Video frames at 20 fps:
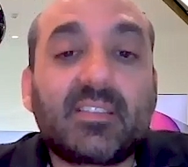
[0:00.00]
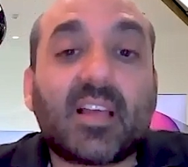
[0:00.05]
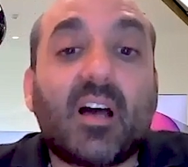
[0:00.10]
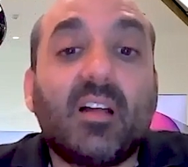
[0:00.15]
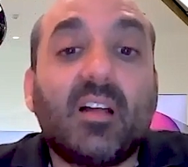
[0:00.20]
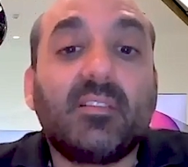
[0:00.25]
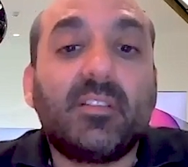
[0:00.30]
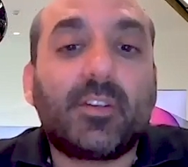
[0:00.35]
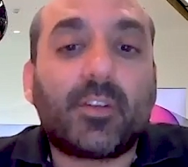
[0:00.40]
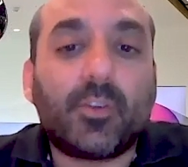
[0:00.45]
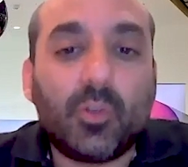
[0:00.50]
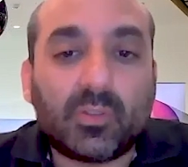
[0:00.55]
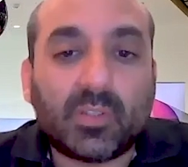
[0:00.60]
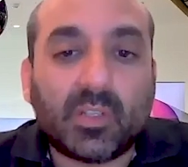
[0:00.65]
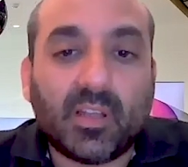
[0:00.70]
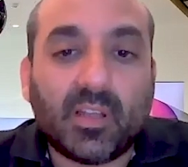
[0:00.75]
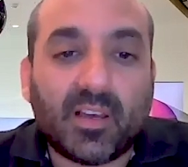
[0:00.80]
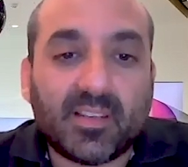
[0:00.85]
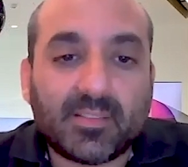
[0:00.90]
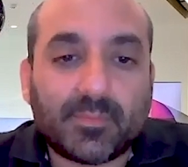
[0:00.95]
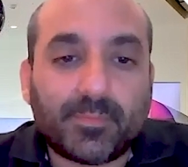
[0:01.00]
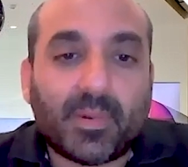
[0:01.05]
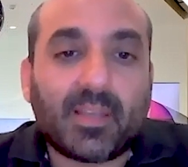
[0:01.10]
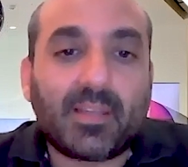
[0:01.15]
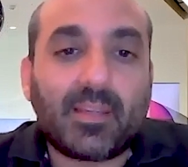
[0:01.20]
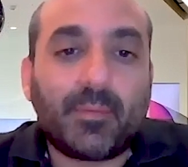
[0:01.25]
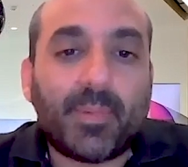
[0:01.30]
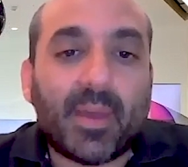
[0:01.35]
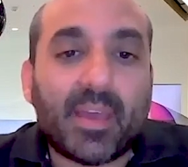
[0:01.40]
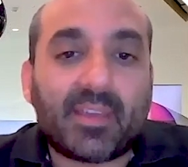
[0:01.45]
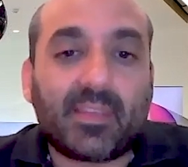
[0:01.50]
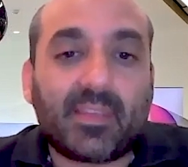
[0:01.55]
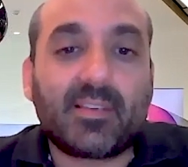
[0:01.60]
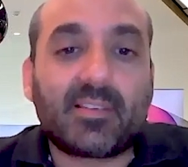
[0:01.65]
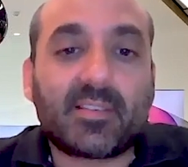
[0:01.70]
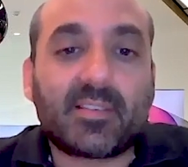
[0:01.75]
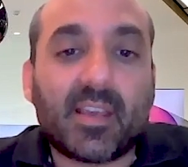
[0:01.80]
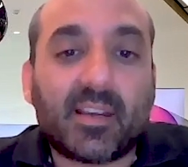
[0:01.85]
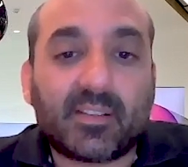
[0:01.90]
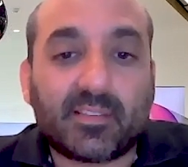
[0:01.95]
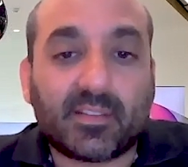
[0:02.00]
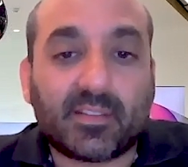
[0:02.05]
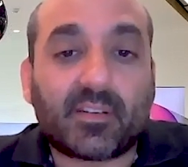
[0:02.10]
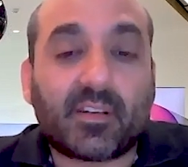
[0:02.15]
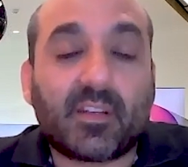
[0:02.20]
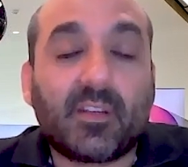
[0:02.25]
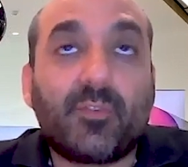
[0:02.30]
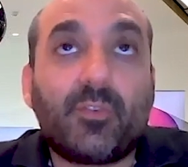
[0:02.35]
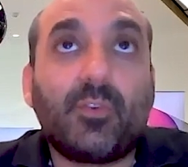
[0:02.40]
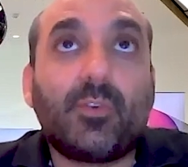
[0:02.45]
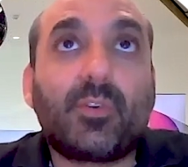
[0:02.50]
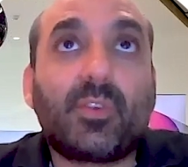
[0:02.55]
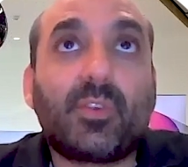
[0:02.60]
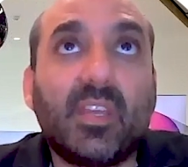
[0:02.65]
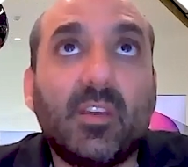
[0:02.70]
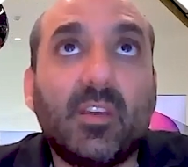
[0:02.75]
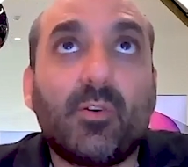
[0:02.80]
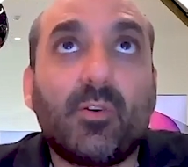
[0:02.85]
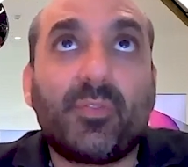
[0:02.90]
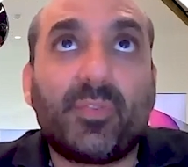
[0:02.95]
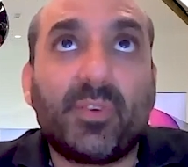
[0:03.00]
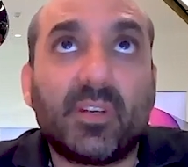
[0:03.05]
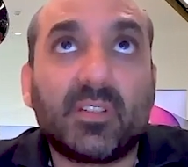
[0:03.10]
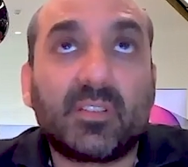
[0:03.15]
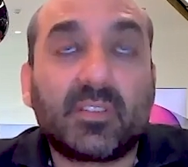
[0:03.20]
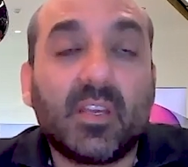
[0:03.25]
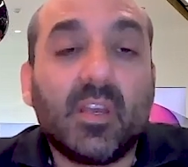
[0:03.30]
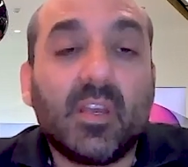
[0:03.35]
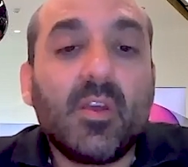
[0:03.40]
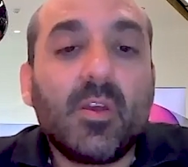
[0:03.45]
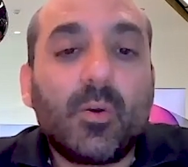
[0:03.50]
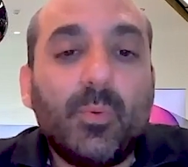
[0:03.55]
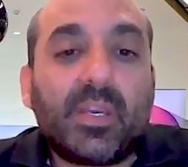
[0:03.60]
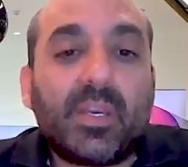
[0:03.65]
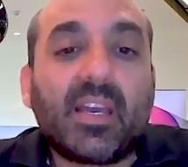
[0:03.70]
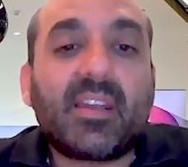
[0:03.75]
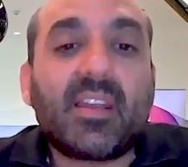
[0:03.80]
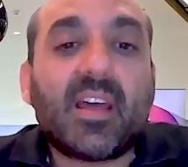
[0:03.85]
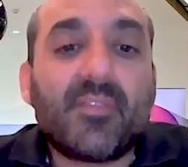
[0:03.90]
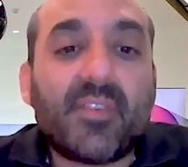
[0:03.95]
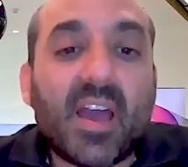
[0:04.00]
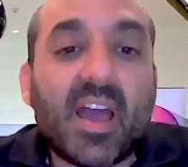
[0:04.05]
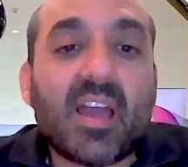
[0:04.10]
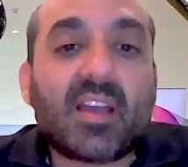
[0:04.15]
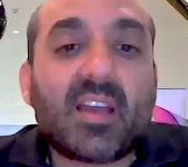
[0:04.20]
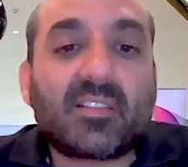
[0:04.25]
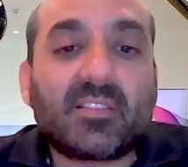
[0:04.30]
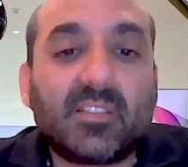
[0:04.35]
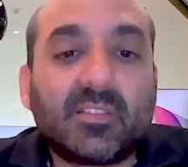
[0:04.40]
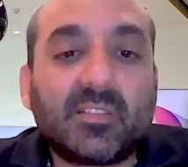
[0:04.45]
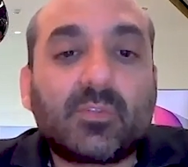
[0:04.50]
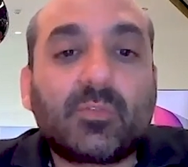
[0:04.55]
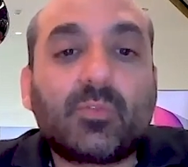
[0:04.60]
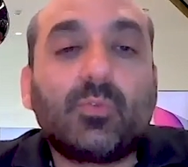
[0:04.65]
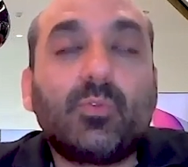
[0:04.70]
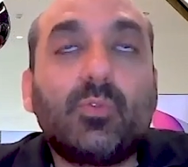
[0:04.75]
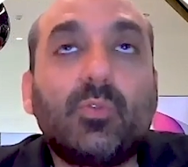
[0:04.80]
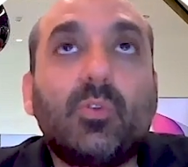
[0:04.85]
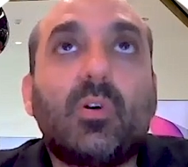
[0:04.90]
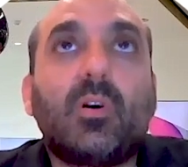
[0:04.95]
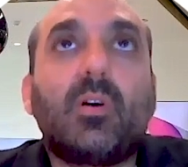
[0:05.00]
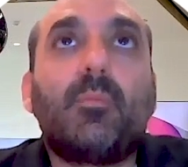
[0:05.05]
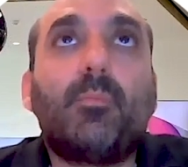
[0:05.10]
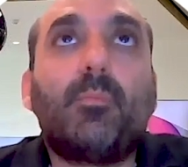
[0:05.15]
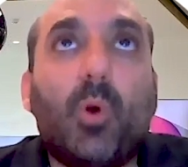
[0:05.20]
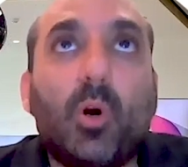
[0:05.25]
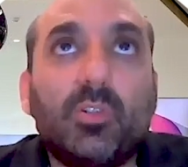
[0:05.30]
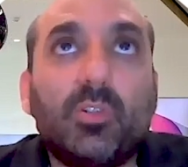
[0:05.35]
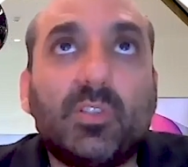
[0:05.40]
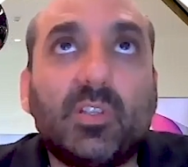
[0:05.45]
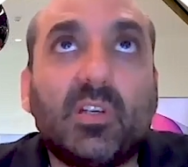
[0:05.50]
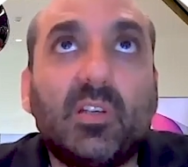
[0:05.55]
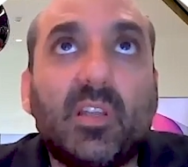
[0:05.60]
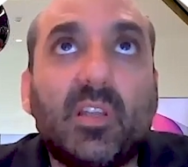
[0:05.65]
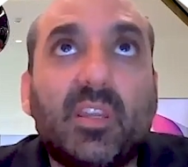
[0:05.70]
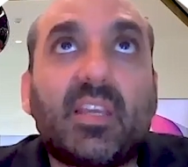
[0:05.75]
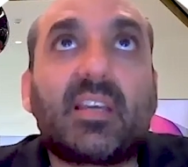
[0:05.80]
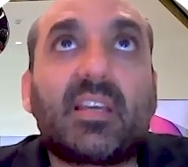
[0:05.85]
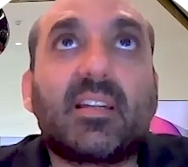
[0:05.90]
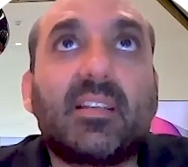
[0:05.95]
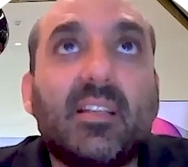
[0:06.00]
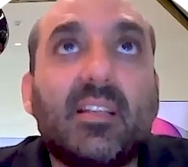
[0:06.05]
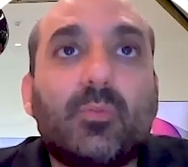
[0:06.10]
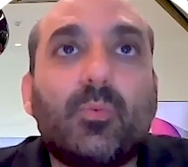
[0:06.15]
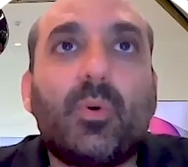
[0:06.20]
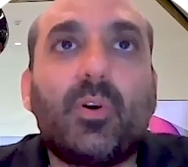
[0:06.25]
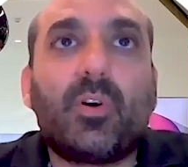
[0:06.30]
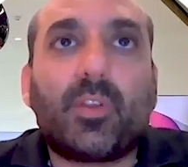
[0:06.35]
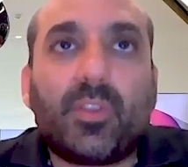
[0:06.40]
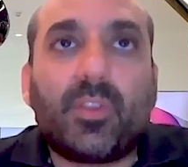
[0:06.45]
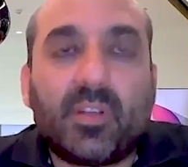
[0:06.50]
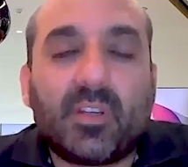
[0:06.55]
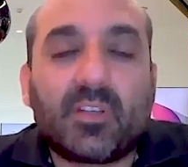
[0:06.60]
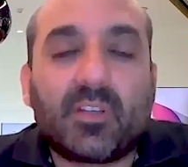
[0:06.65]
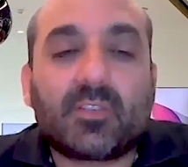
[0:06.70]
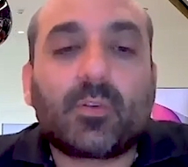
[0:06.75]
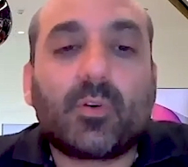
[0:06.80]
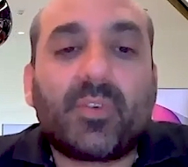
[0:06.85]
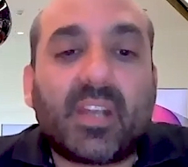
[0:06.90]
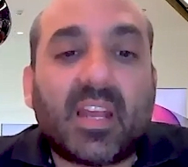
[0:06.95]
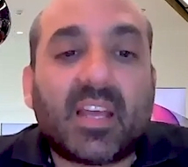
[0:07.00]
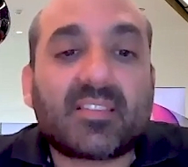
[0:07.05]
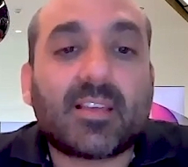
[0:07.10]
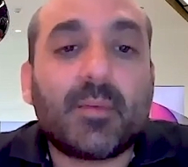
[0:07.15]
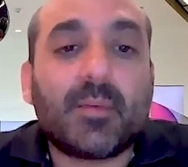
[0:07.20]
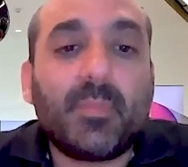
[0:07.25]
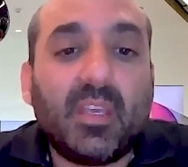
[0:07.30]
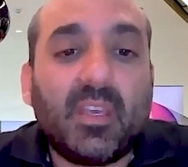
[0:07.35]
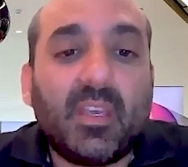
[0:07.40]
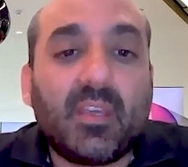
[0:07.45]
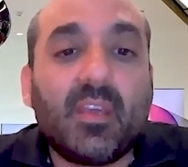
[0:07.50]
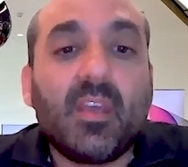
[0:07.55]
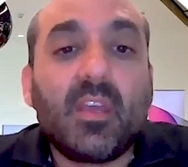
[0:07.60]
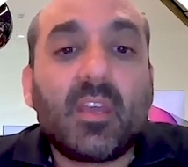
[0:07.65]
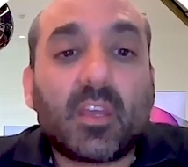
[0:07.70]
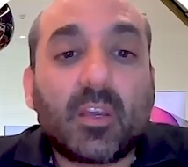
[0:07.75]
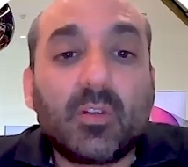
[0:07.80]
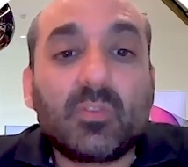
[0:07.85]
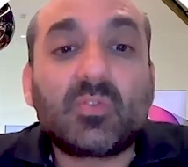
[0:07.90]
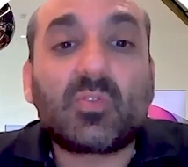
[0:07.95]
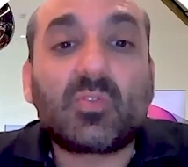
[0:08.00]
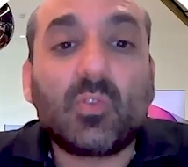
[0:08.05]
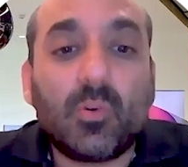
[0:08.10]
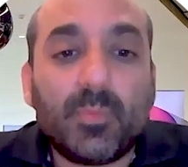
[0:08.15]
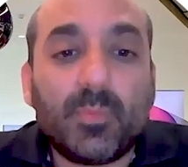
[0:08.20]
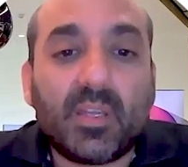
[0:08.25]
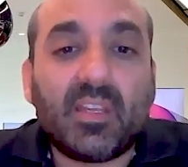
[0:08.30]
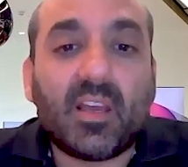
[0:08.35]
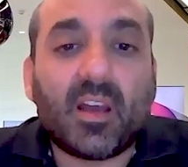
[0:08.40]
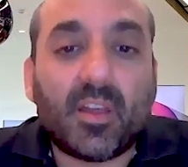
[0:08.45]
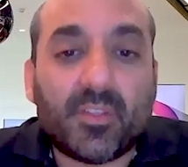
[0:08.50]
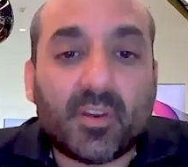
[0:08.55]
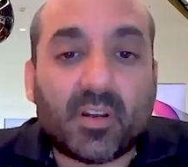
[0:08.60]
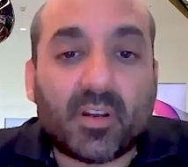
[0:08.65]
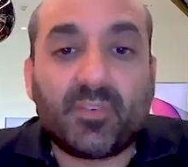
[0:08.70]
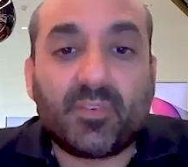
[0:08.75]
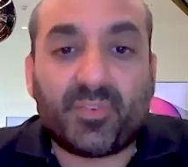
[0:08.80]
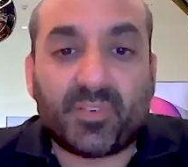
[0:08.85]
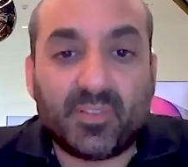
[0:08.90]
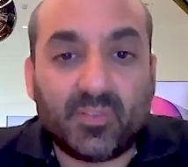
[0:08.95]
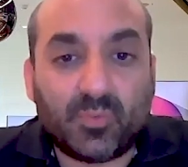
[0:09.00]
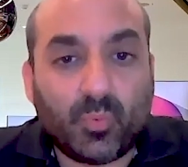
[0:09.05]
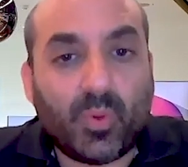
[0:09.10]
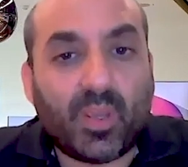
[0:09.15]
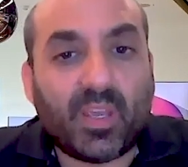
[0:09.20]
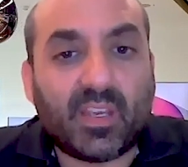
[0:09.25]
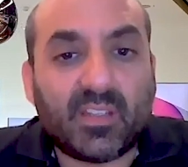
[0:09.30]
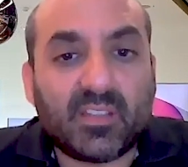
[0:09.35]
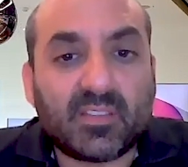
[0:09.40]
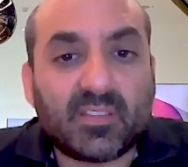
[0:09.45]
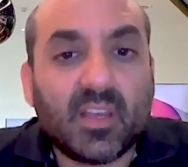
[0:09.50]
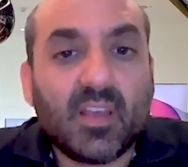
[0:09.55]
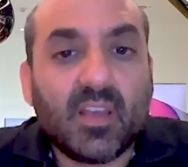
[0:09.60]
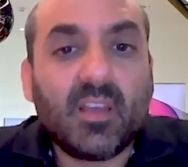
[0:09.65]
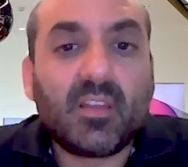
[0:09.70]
is underutilized by the banking sector, if you think of it, we can have access to model the credit worthiness of an SME in so many other different ways